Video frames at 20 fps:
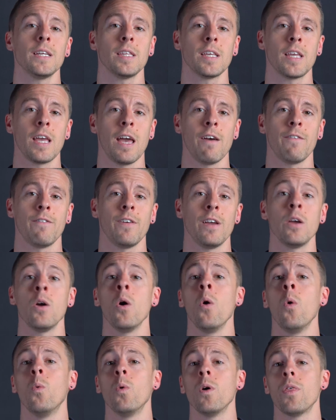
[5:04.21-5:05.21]
in the cafe
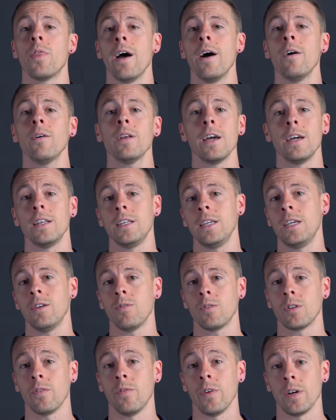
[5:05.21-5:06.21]
without any
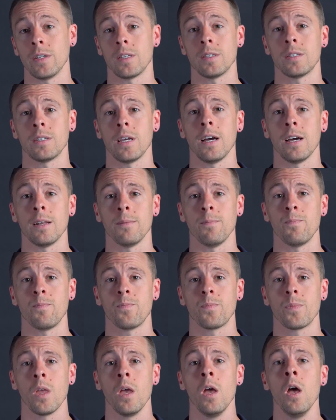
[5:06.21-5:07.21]
hearing devices on.
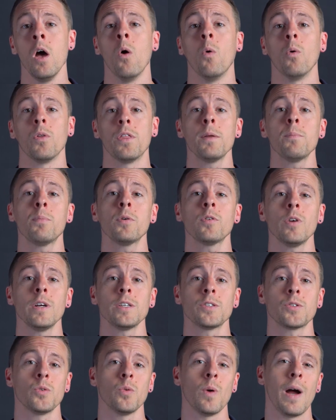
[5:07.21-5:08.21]
We'll then
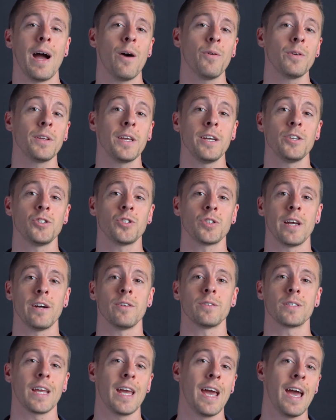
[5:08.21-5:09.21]
progress through how Engage
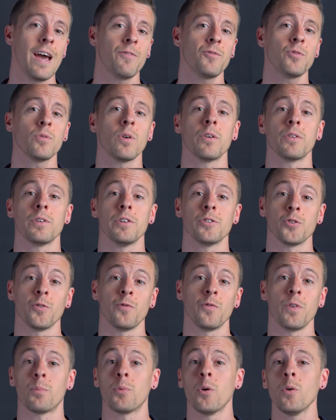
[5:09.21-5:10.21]
sounds after our initial
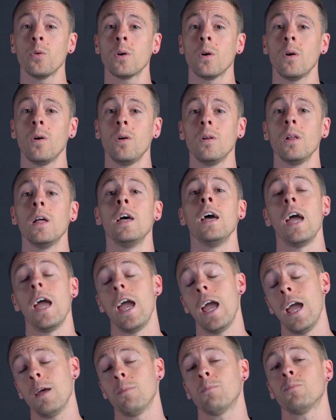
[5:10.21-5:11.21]
fit protocol
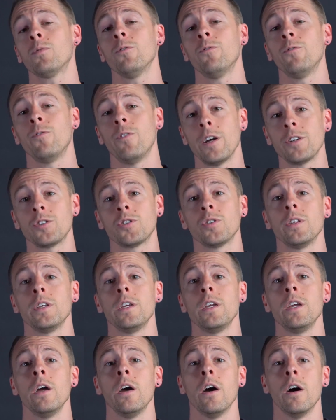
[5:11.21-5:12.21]
and
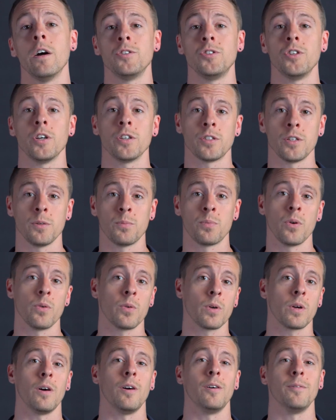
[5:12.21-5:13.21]
professionally adjusted
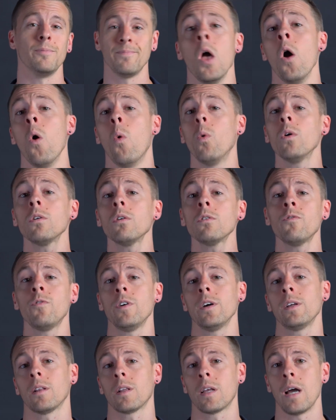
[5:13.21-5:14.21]
protocol. One
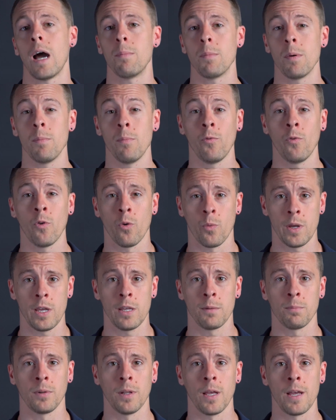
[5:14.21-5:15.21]
final comment before we
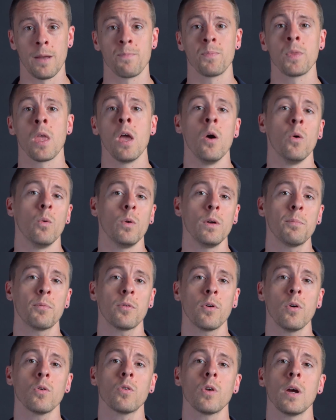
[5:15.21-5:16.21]
hit play. We
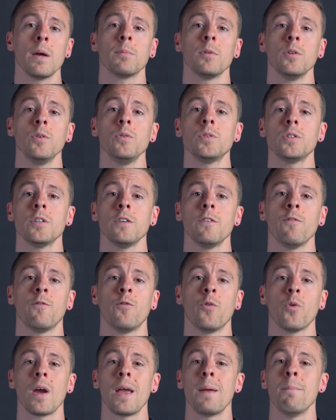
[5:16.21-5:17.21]
programmed Lucid
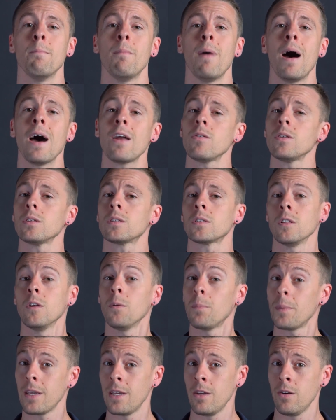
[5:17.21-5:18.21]
for a moderate
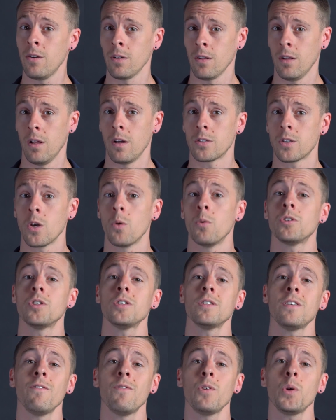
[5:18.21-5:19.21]
sloping hearing loss, which is
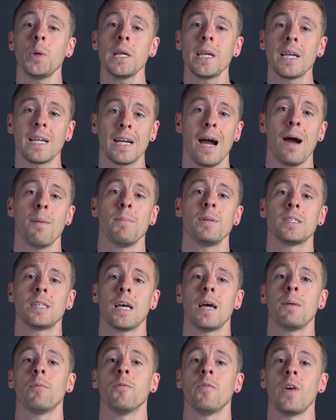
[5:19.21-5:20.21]
a very common
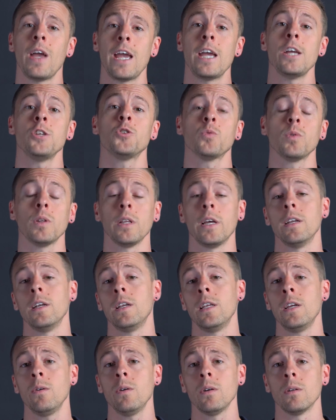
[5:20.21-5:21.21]
type of age-related
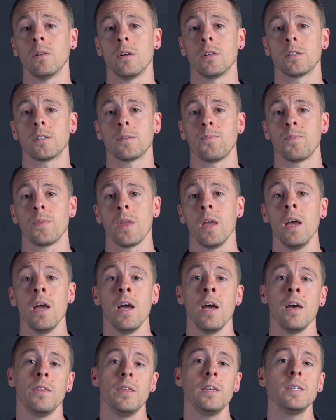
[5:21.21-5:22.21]
hearing loss.
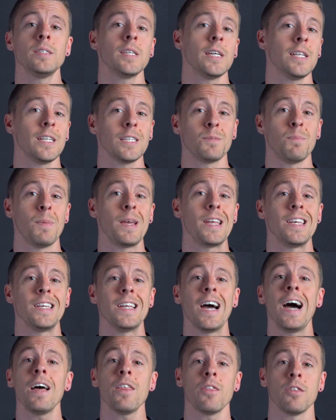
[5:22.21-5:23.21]
These settings may
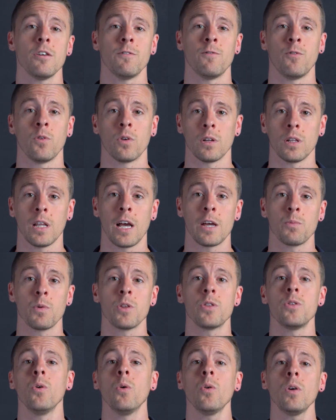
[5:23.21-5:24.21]
not therefore align
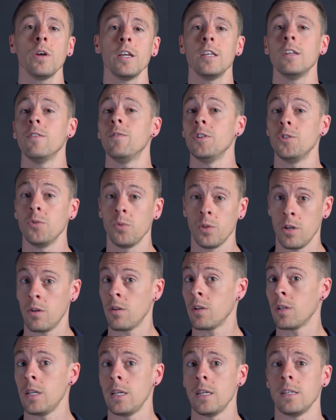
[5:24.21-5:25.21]
with your individual
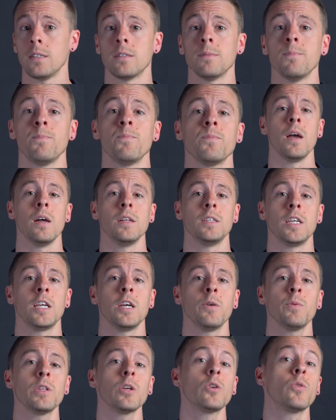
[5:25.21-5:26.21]
hearing needs. To hear
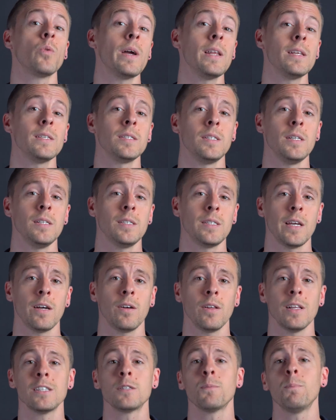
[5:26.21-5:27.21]
with the greatest detail,
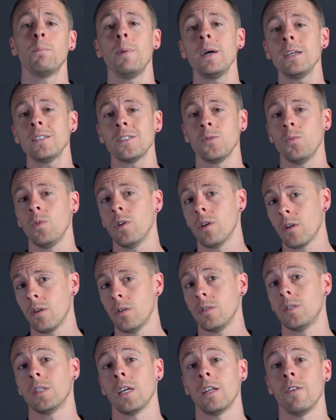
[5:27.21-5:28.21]
it's best to wear a
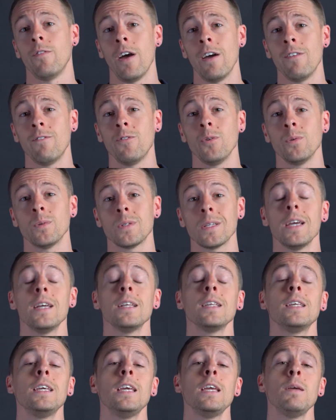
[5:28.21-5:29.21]
good set of headphones
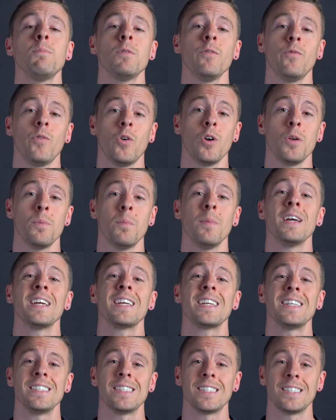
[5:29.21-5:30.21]
and keep the volume
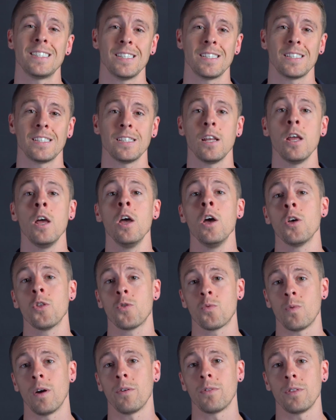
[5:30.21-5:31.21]
consistent
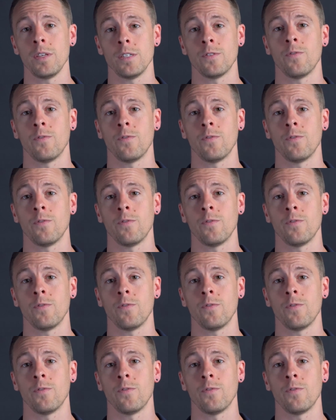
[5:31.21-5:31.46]
throughout these